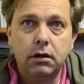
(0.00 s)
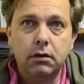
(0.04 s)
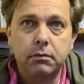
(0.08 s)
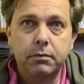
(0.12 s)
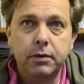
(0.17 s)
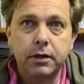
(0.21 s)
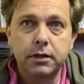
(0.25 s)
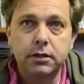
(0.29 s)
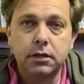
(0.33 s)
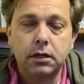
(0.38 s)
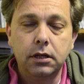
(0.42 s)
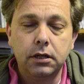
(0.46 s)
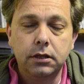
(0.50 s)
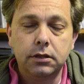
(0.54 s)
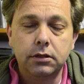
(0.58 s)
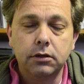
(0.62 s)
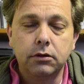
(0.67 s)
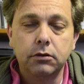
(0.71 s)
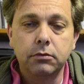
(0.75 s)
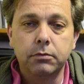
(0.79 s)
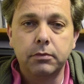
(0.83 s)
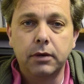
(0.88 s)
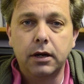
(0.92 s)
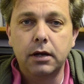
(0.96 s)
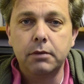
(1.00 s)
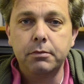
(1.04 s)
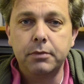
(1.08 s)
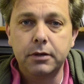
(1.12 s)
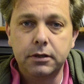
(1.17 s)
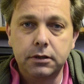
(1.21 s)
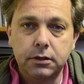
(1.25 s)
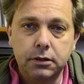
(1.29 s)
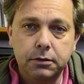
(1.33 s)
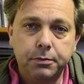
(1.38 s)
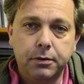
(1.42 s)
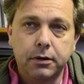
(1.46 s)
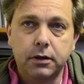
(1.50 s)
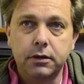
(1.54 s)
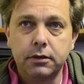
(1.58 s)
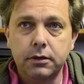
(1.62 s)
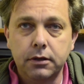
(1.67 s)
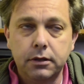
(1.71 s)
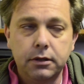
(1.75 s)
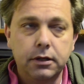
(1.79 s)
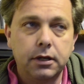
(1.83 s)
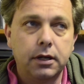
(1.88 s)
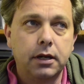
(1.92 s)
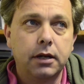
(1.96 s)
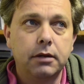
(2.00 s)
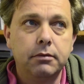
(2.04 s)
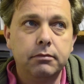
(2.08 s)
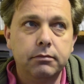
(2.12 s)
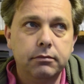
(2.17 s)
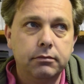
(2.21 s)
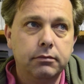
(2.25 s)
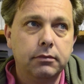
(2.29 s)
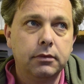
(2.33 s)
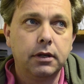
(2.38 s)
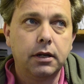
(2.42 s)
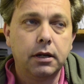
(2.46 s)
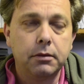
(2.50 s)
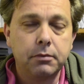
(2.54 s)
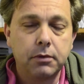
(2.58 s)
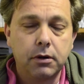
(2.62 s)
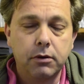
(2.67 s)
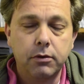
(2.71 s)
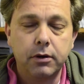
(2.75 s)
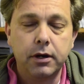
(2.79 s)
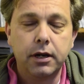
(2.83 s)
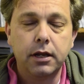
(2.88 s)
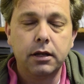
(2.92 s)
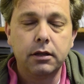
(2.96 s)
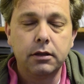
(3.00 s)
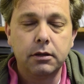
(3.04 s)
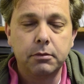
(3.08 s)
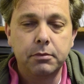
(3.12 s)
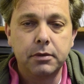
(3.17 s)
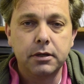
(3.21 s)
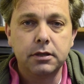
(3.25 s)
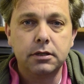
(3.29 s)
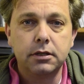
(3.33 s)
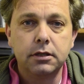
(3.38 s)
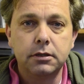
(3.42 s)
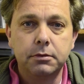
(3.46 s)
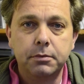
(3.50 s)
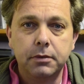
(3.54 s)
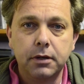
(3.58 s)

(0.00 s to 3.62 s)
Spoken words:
basically told my business partner that I'm quitting the business